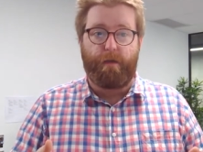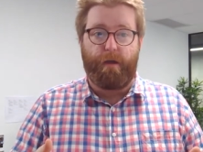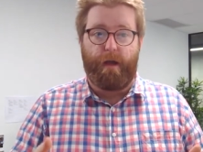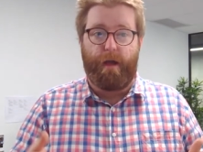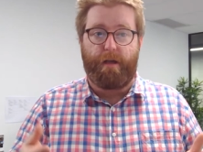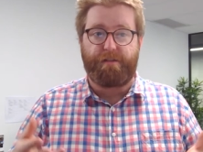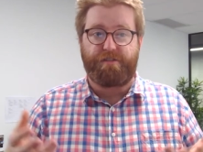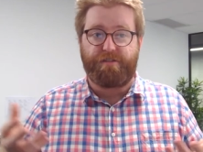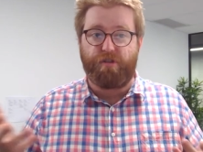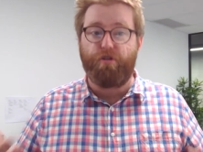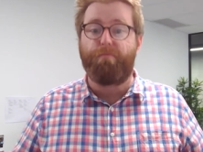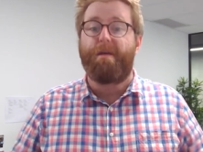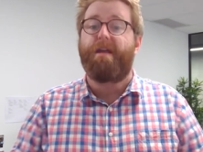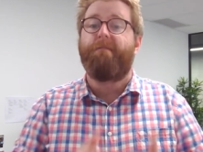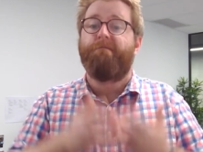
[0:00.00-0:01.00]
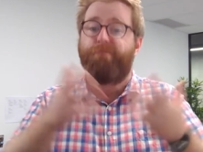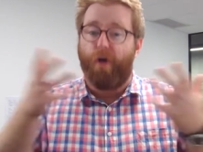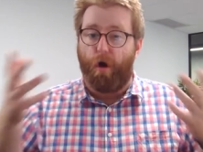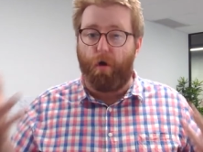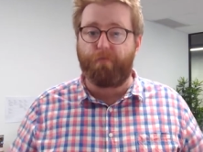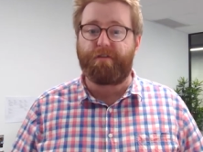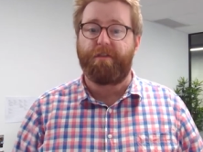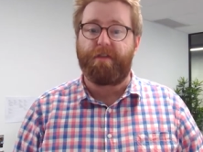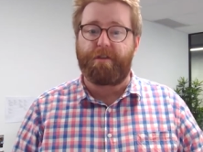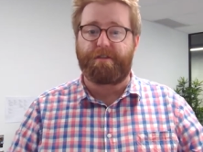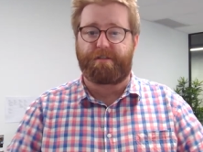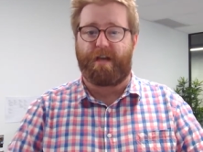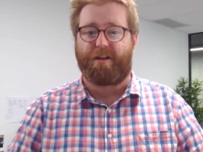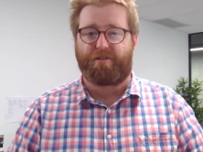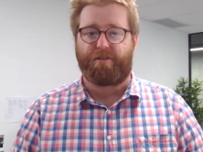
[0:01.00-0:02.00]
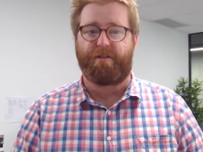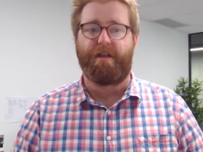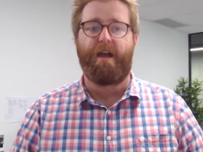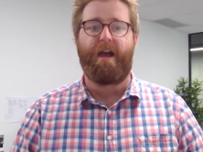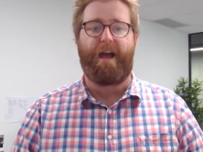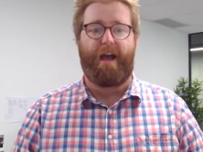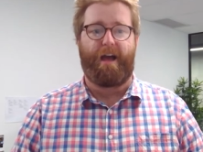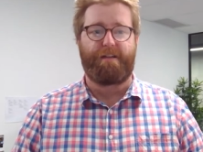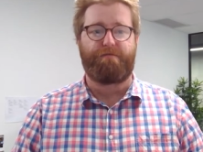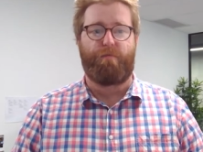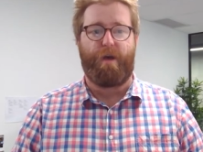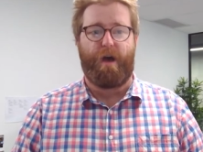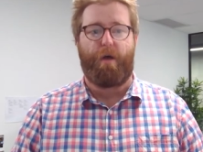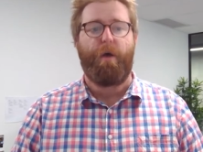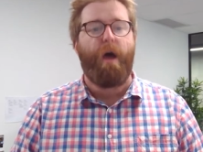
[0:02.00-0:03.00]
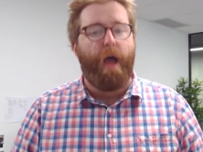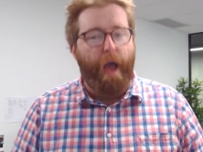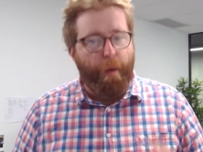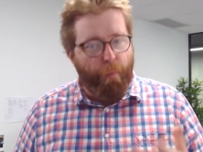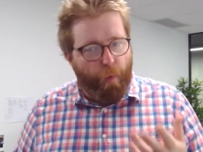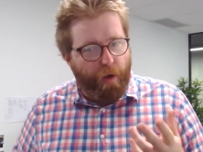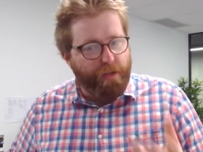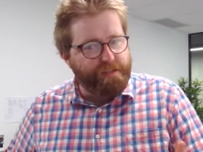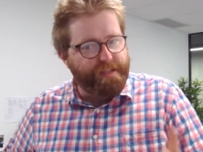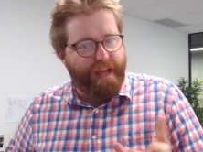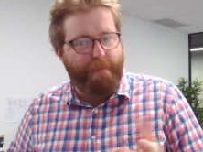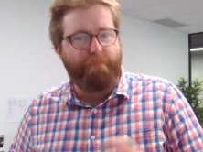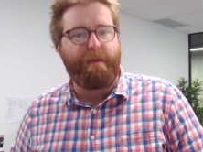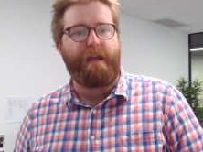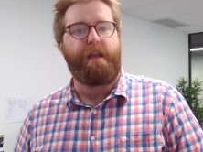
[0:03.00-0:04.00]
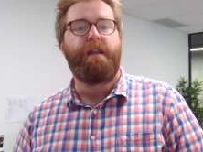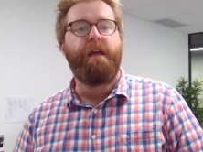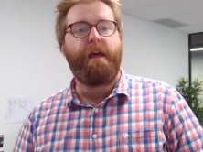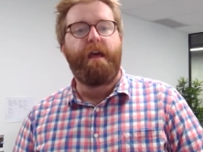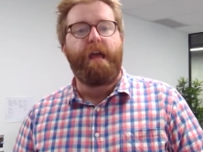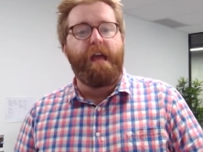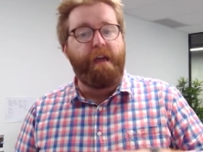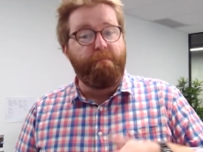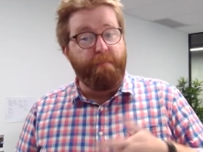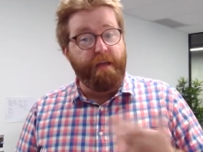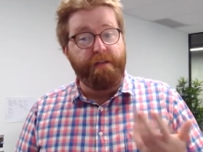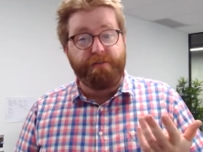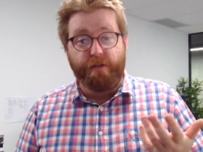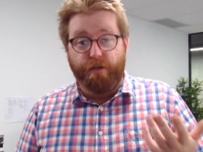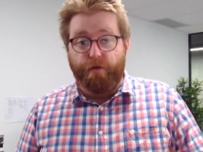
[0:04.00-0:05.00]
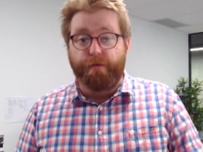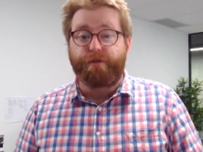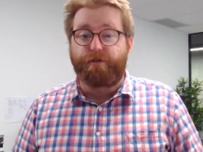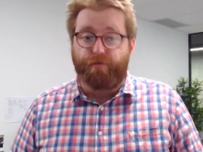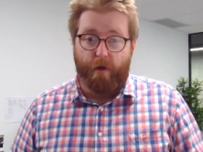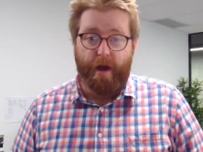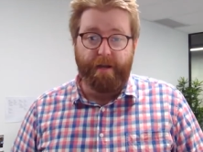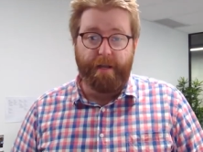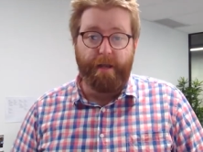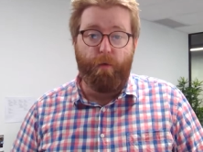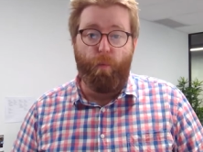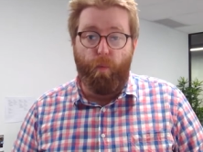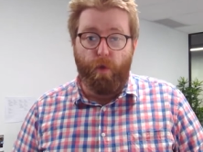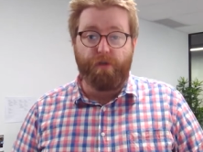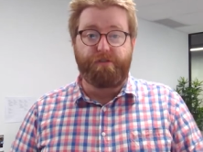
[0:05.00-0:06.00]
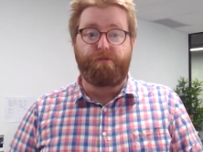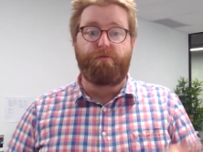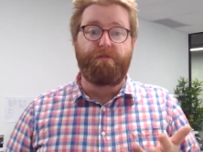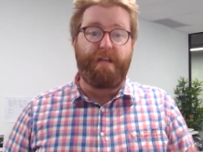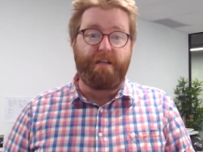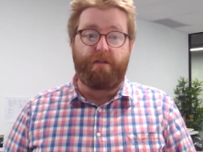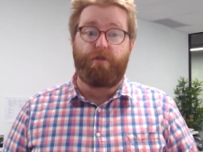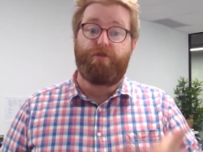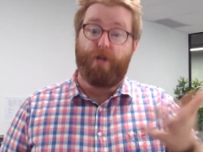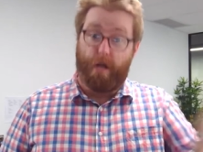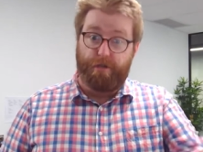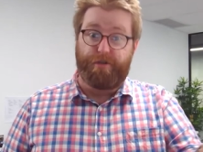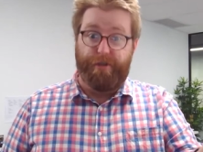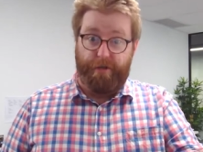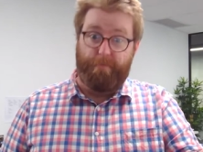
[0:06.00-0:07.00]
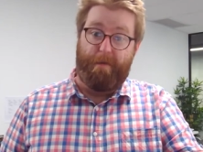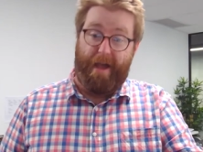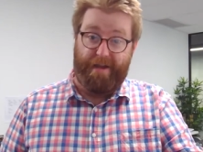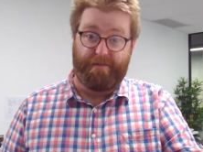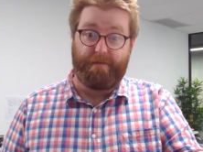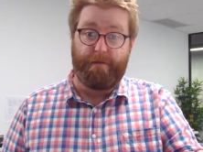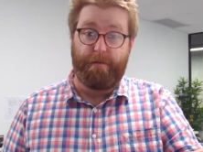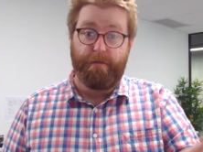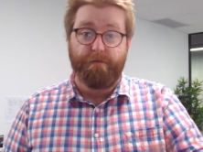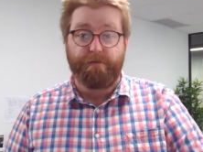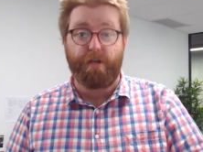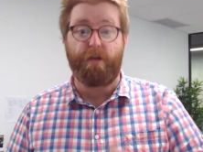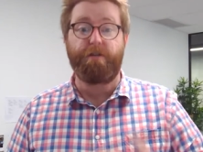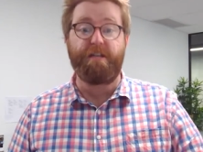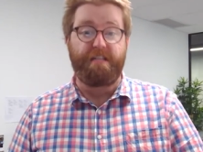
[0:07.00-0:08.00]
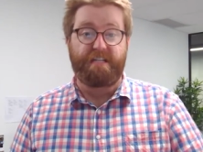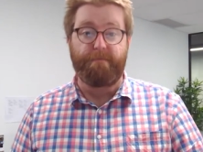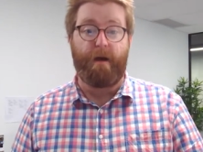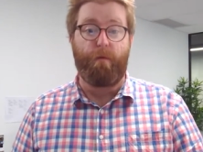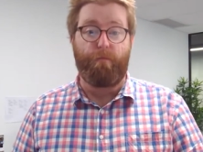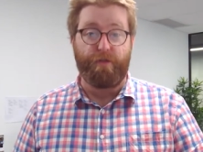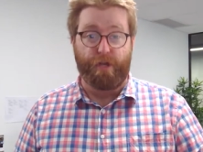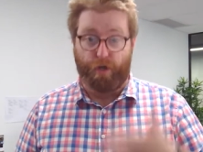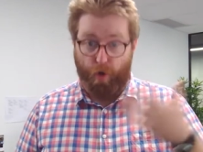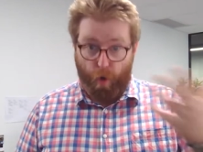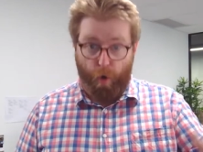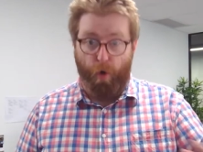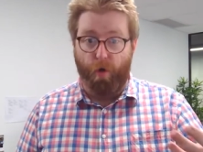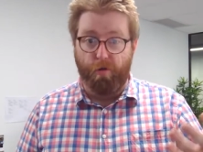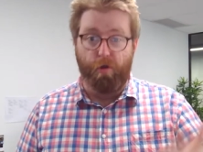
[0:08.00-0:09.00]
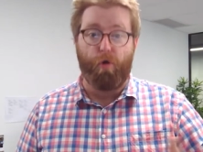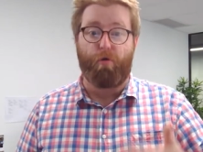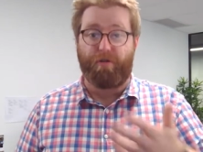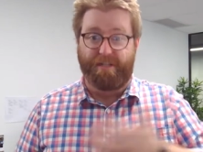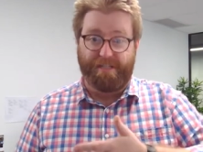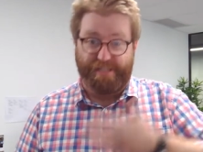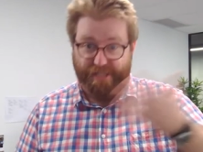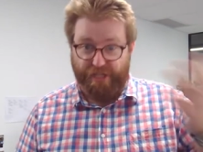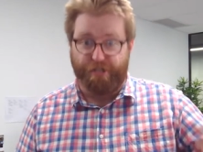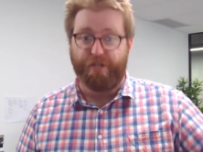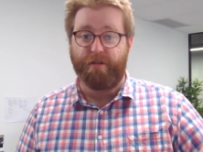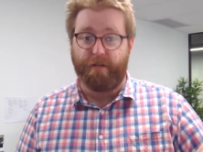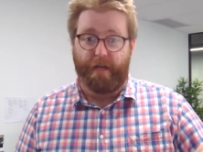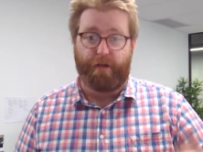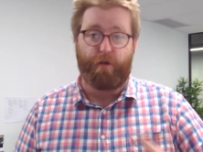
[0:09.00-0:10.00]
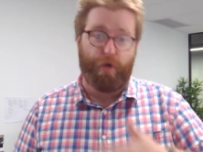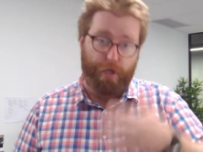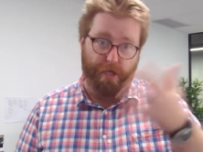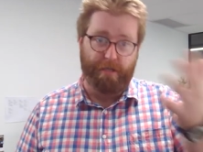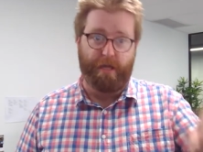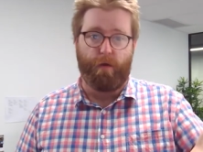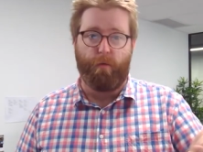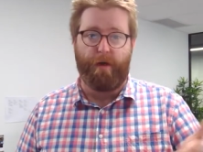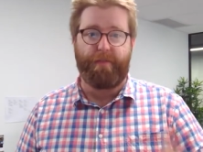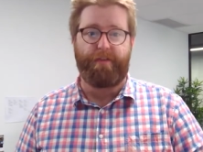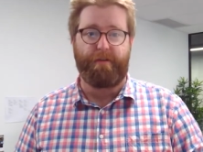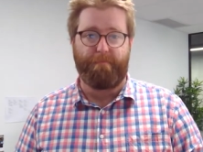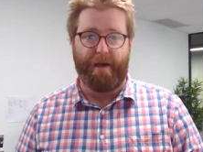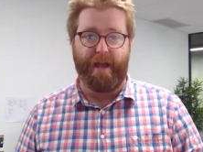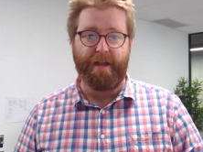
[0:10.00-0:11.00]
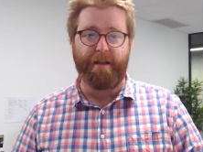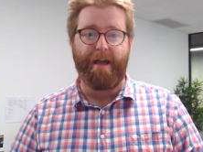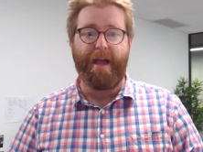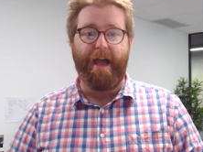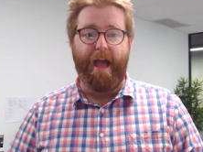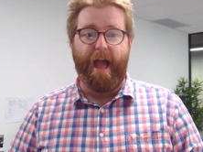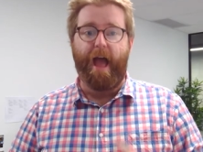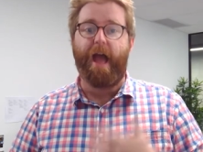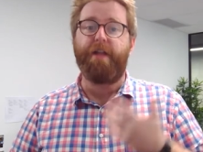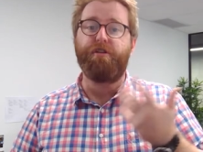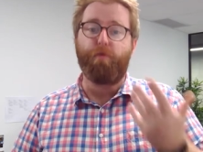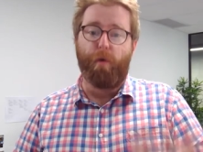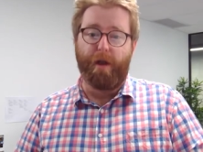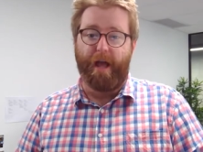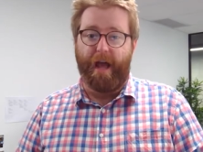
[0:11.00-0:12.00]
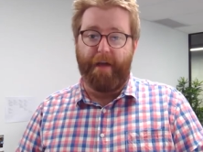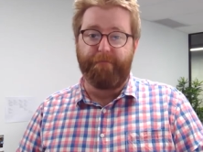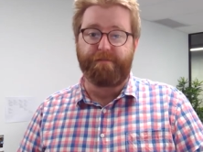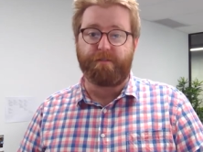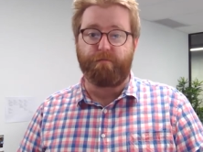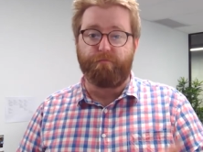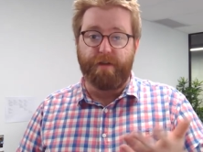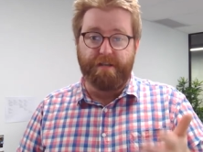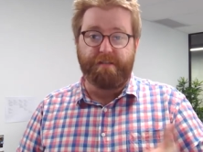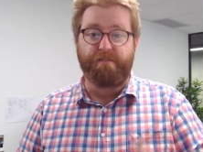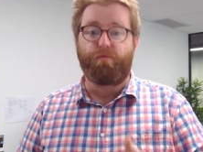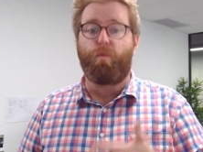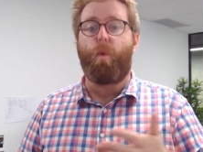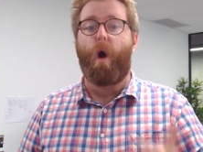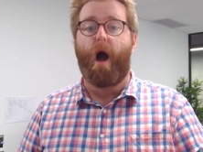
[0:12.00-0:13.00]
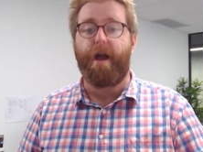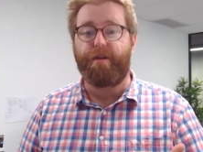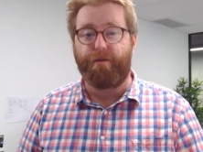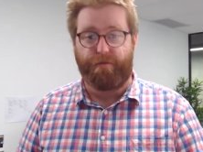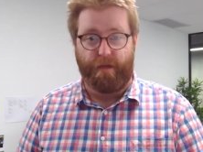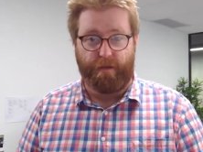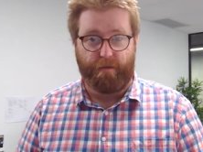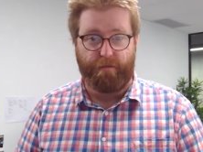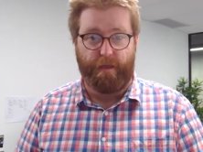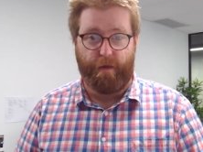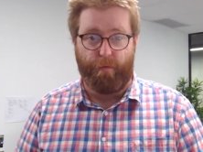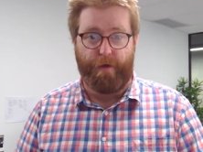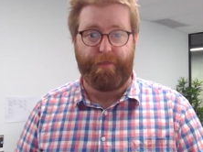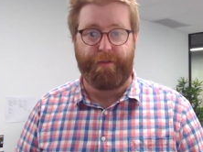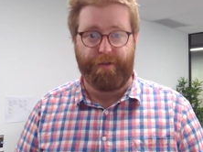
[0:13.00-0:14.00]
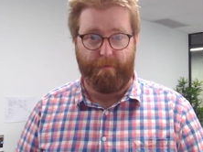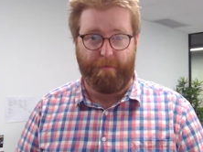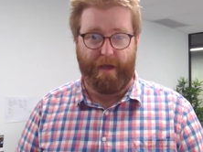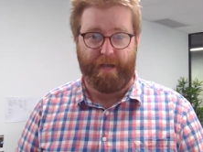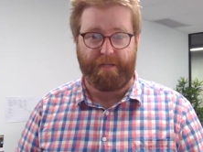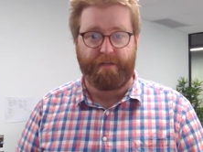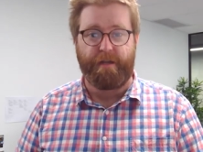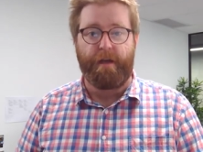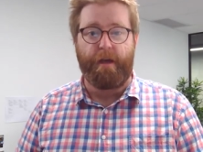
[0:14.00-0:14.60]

uh, still be involved in the discussion as well. And what does that mean? It means that you as a trainee will still need to judge the debate. So you need to come up with a call or a decision, like who you think won the debate, and you want to have some reasons why you think they won the debate.